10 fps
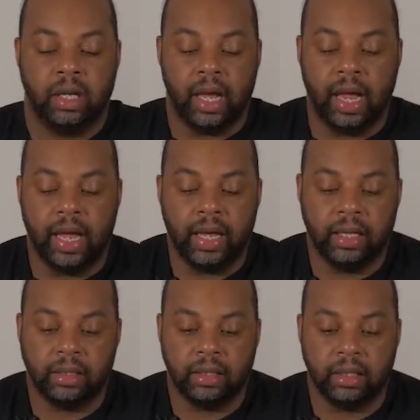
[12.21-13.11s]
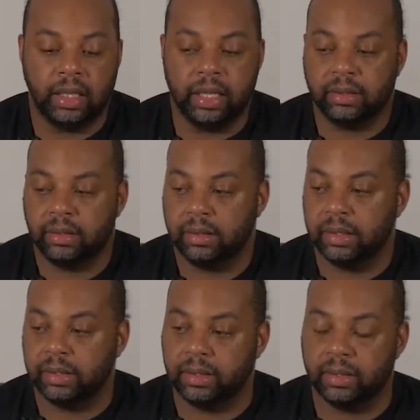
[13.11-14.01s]
and yes,
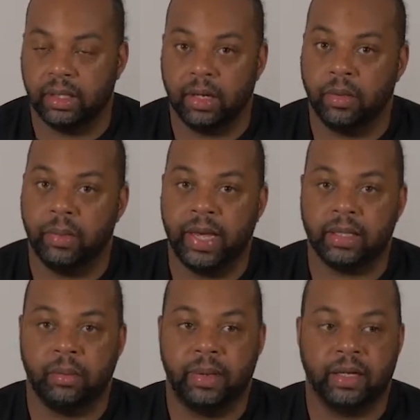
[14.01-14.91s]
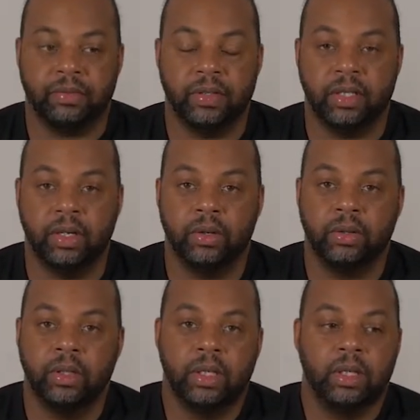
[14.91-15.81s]
this is another back-to-back video
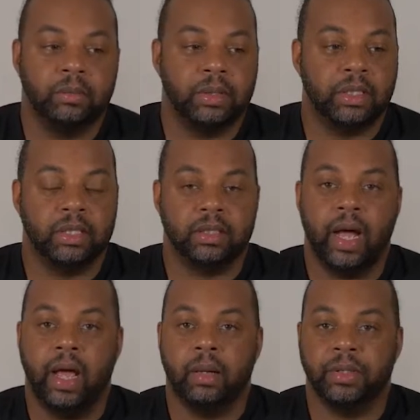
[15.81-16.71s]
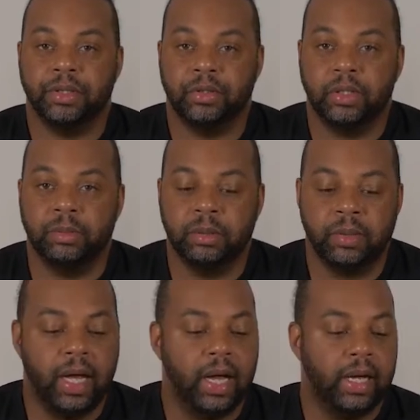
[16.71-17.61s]
because I am extremely
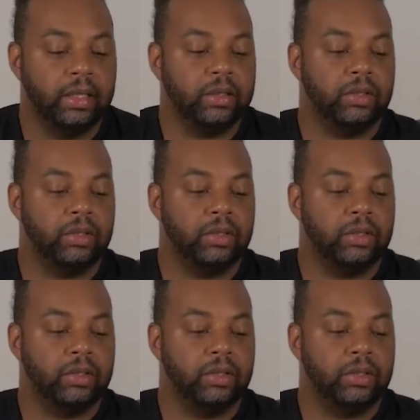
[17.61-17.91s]
behind.